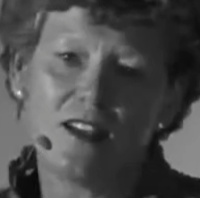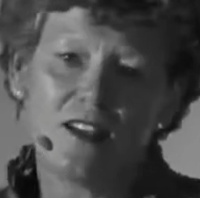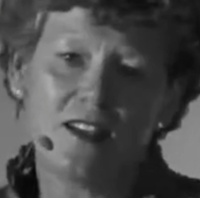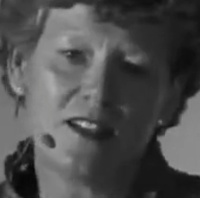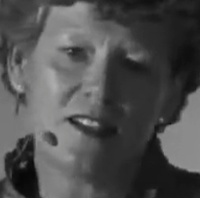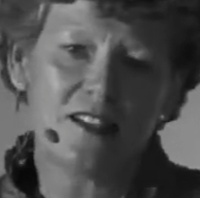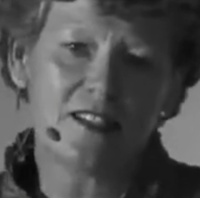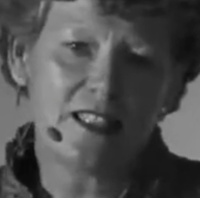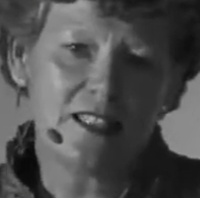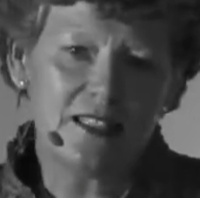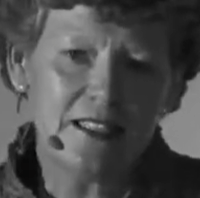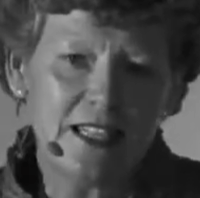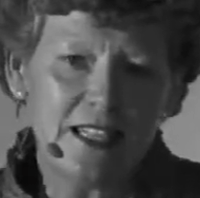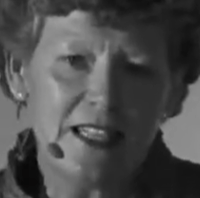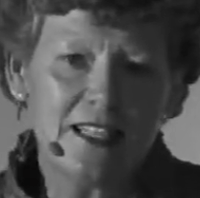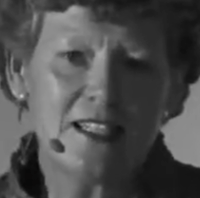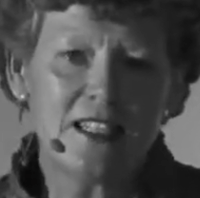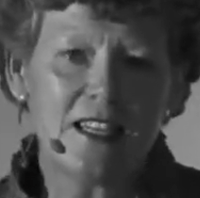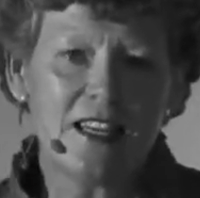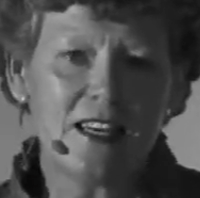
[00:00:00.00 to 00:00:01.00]
that is
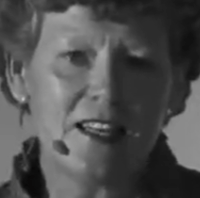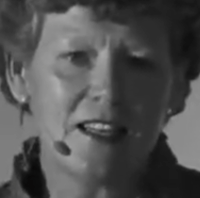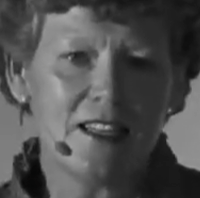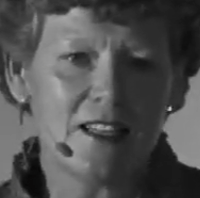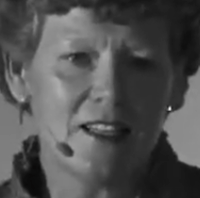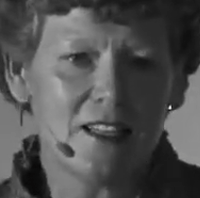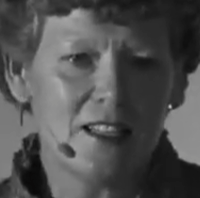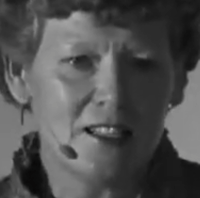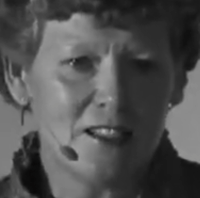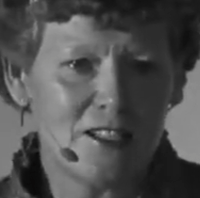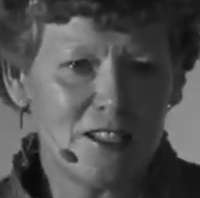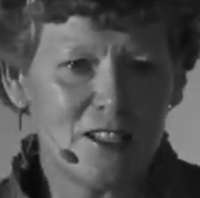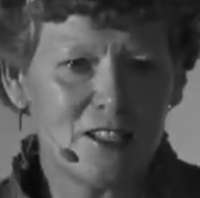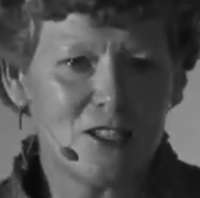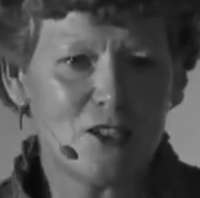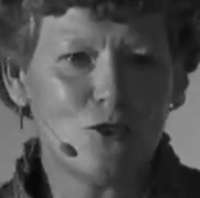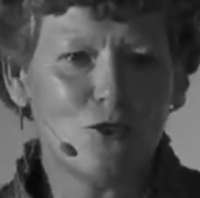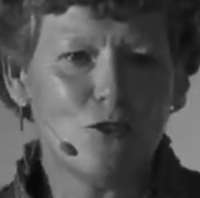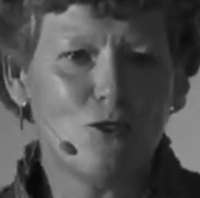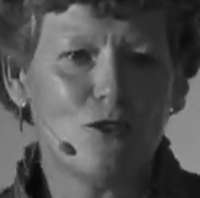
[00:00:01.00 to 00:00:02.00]
deleting,
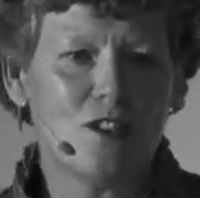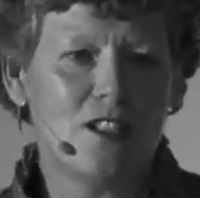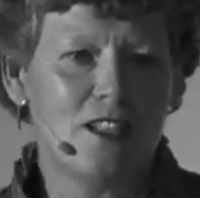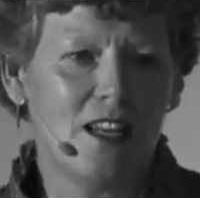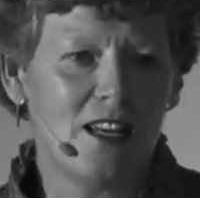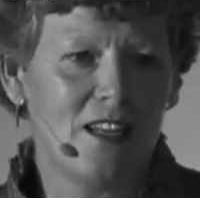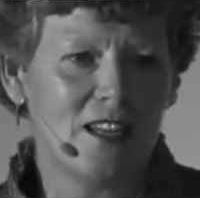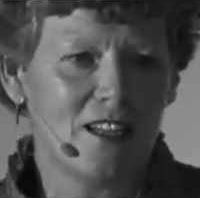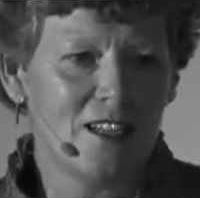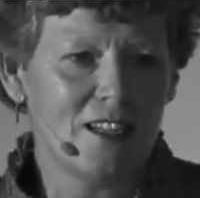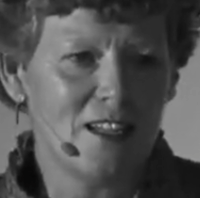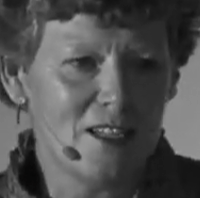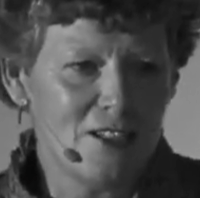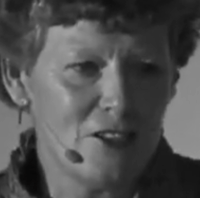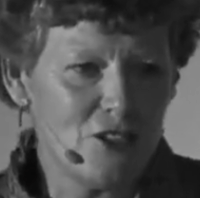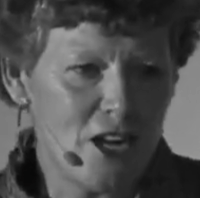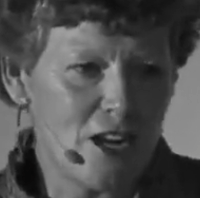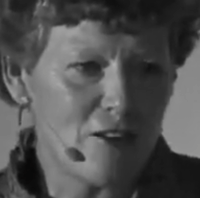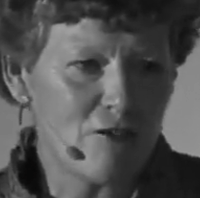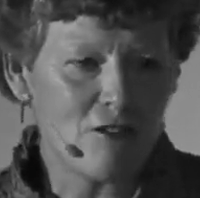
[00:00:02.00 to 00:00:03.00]
distorting,
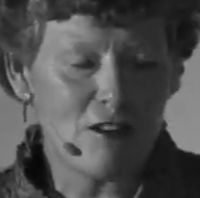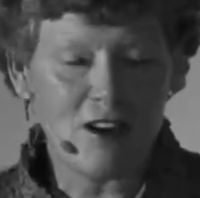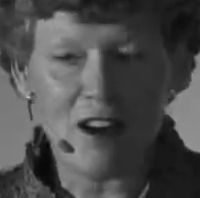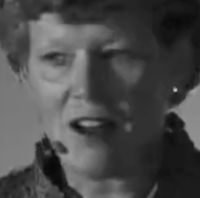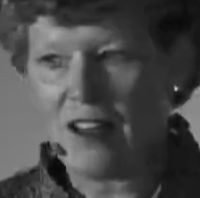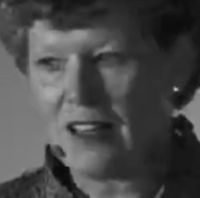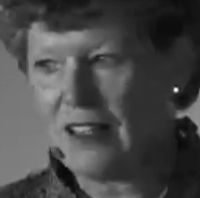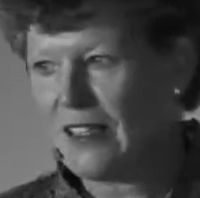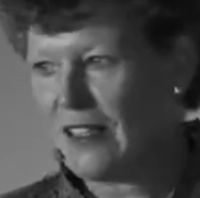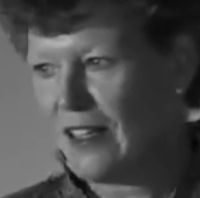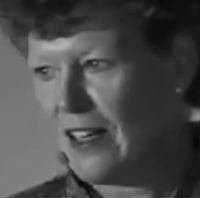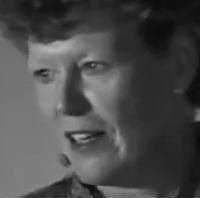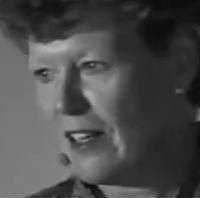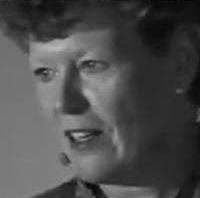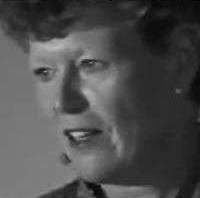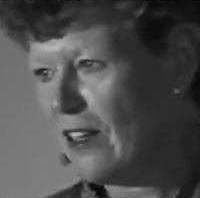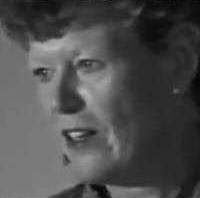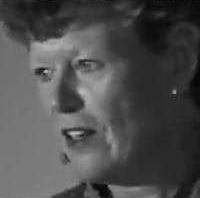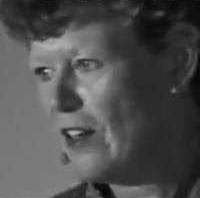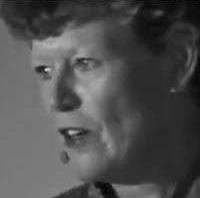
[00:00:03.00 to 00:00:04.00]

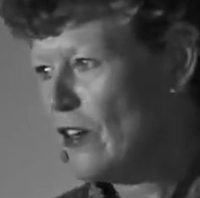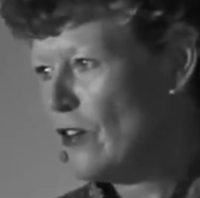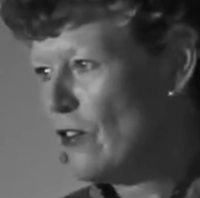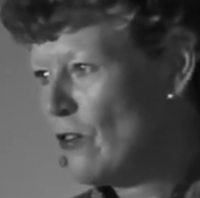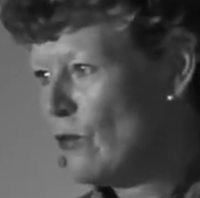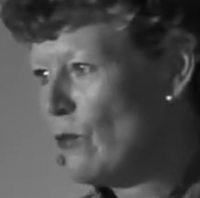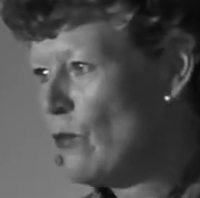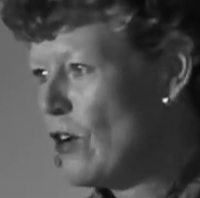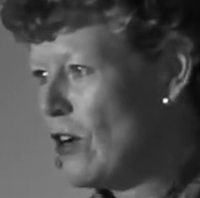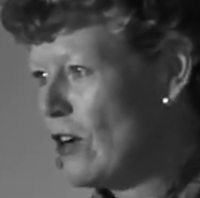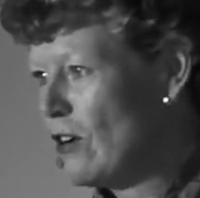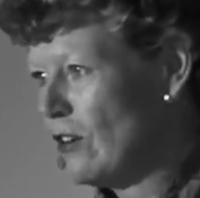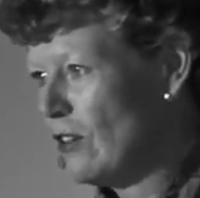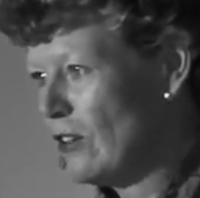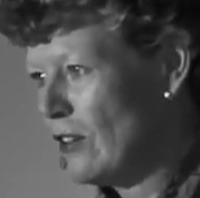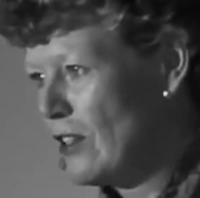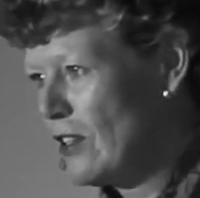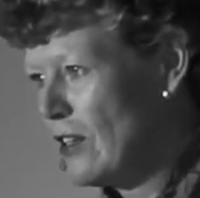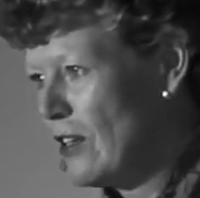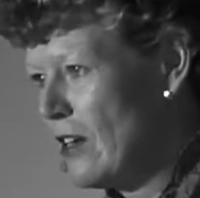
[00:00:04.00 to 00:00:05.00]
generalizing the
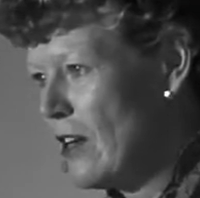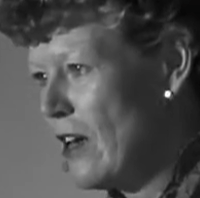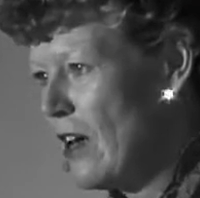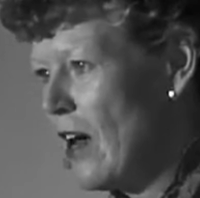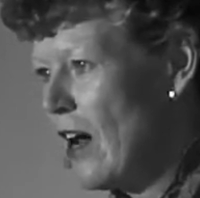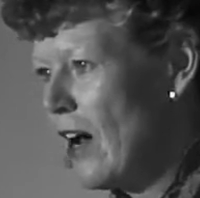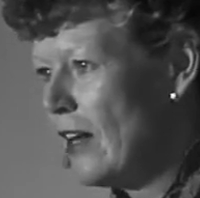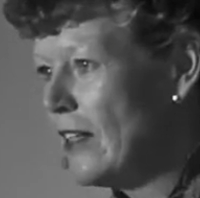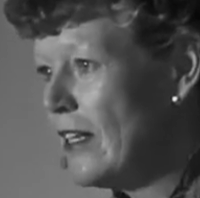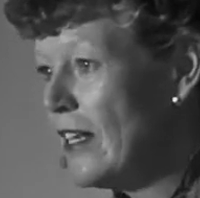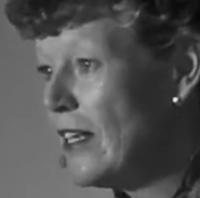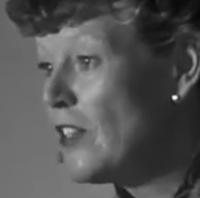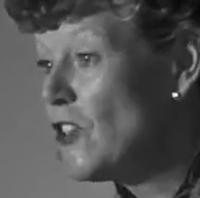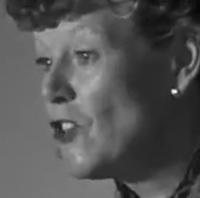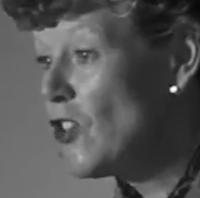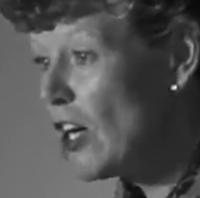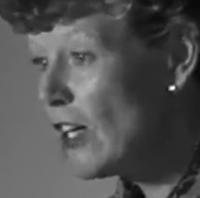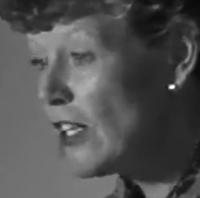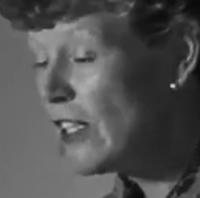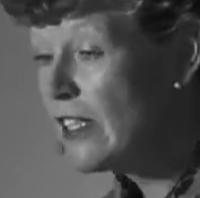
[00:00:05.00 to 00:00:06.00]
world, and that it is
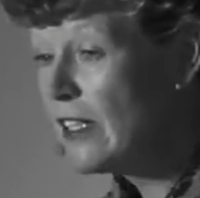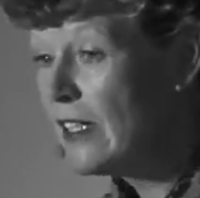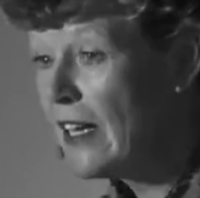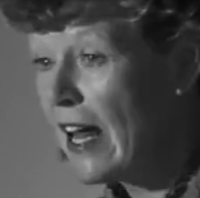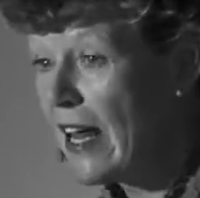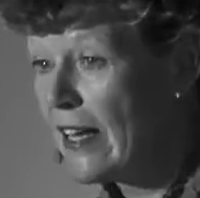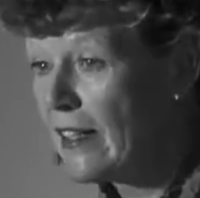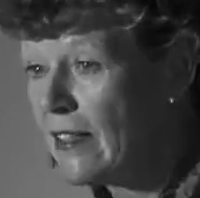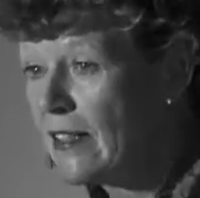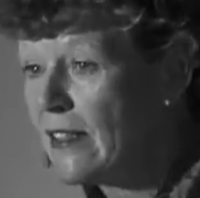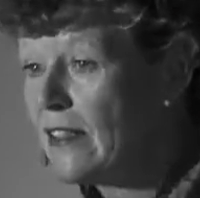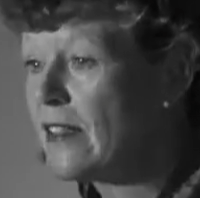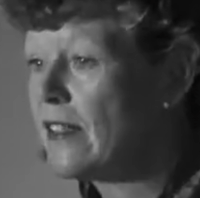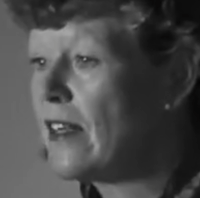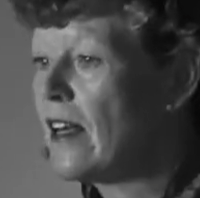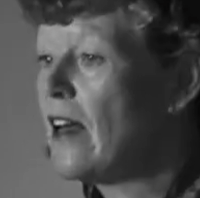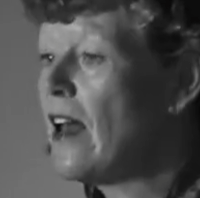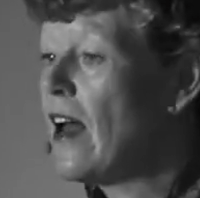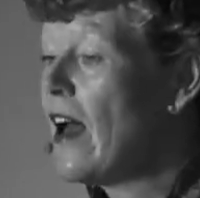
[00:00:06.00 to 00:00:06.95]
just a lens.